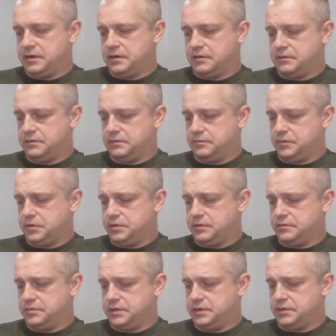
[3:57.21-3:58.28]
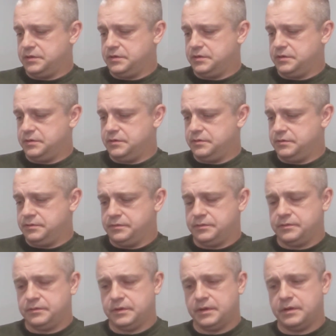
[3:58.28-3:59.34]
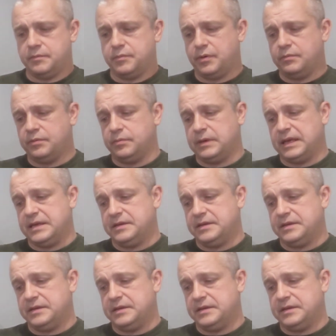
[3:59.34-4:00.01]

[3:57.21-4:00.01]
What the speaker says: I'm not 100% sure. Probably